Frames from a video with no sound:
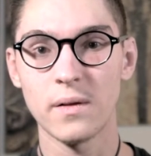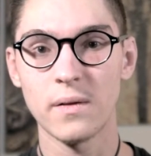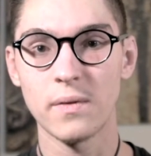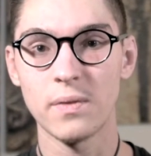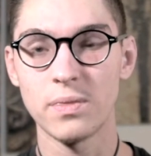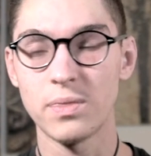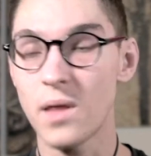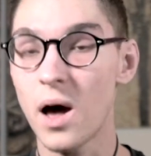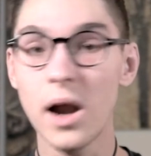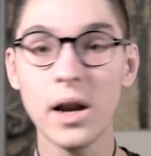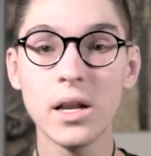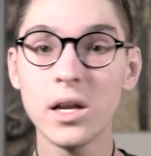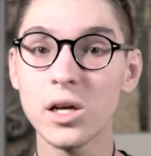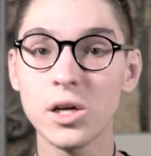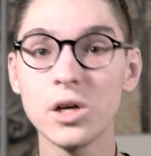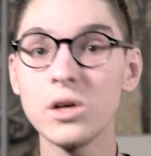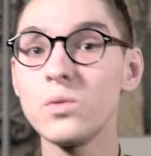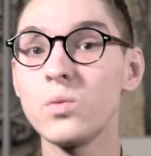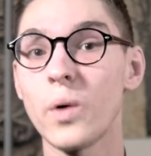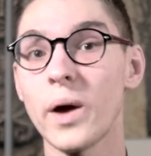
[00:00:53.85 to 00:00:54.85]
not in a
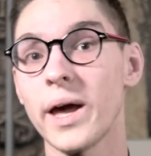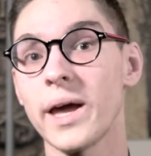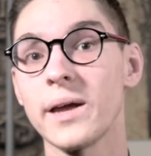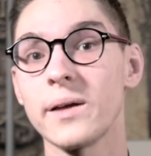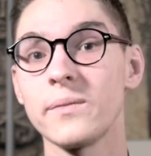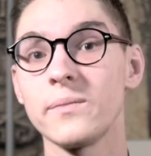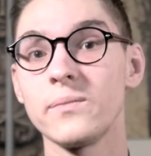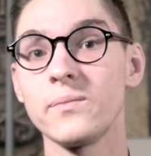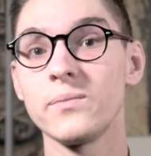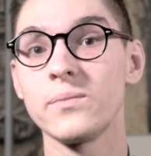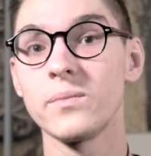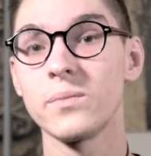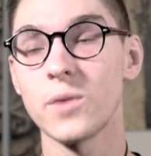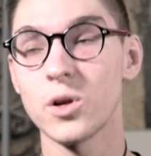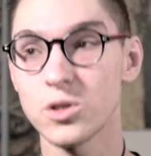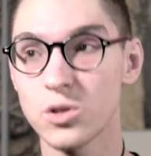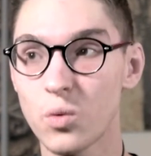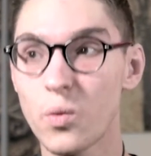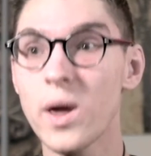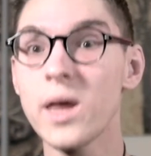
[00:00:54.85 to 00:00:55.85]
good way.
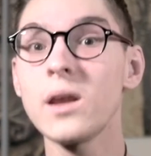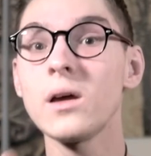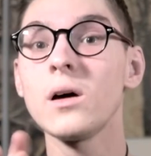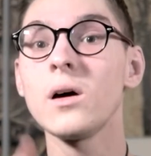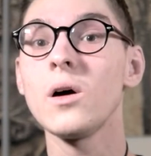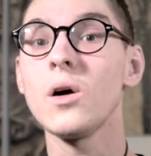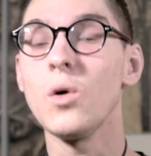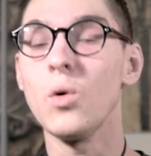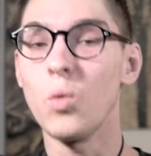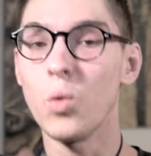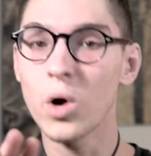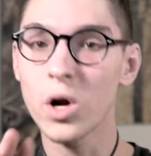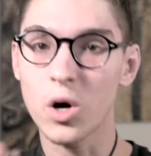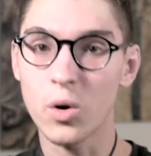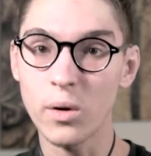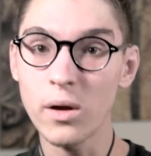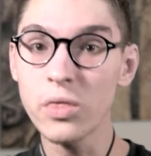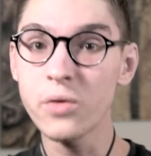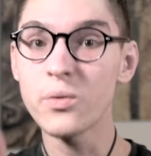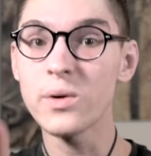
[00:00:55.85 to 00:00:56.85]
There's a way to work
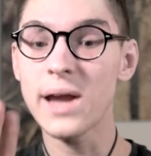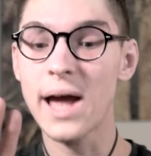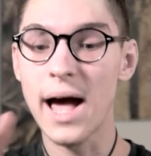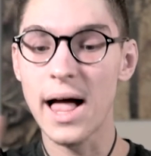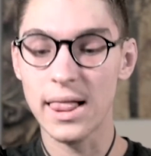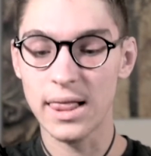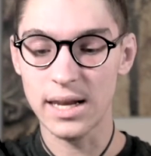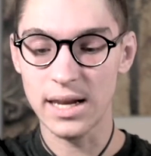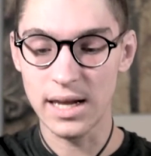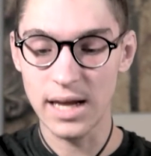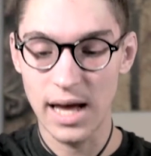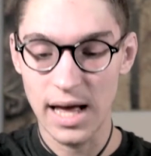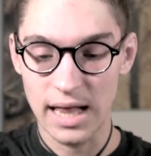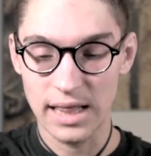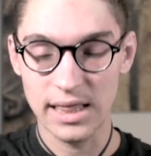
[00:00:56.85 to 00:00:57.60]
with reality,